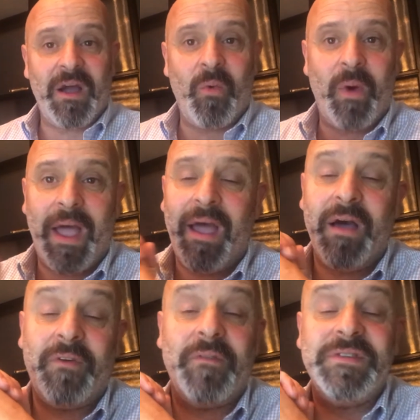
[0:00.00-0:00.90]
aware
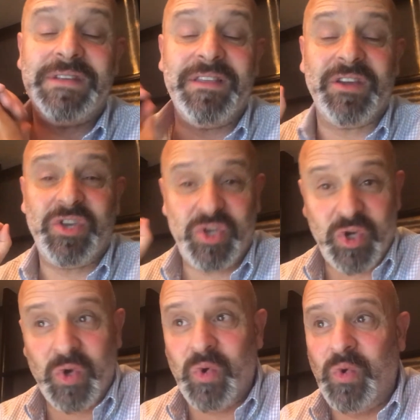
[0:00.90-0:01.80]
of obviously the
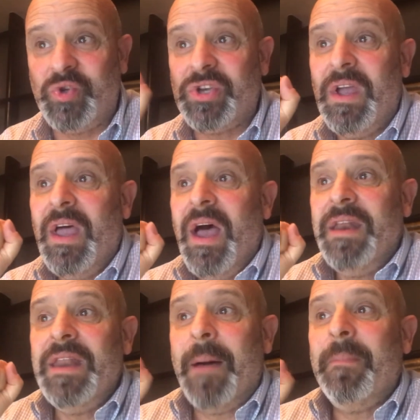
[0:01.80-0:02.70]
huge
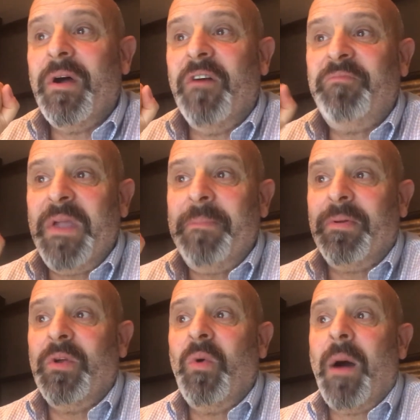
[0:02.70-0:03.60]
number of
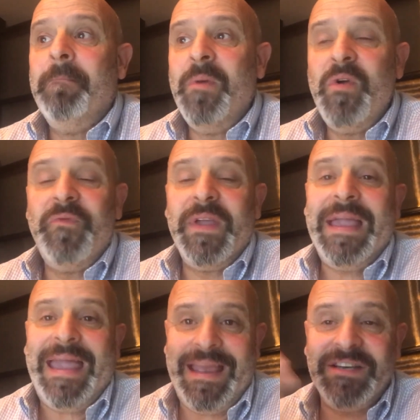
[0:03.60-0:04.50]
people who are
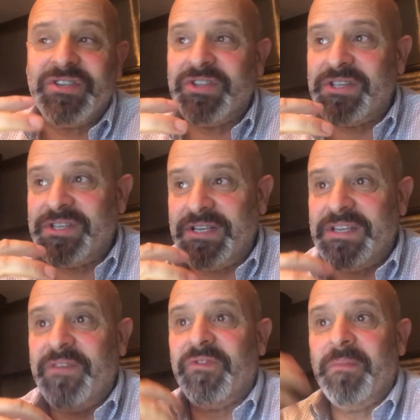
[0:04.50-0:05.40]
moving into the
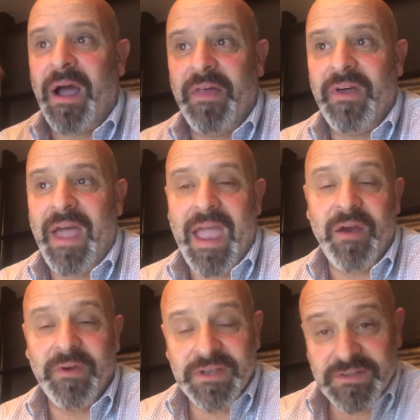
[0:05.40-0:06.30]
city from other
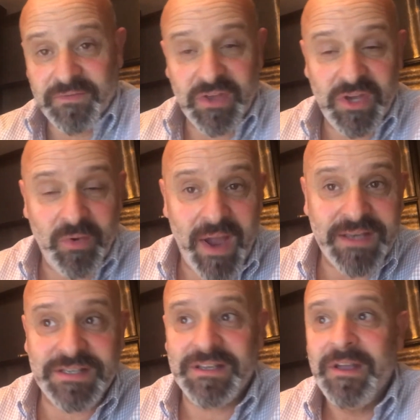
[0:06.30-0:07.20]
areas of the
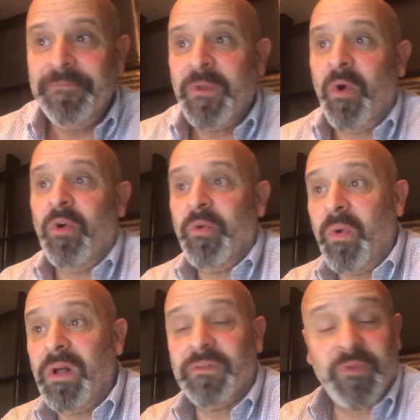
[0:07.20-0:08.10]
US or the
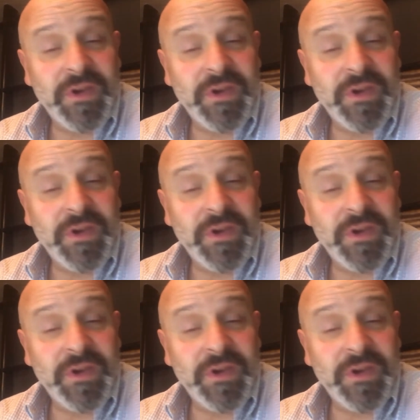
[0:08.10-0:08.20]
world. For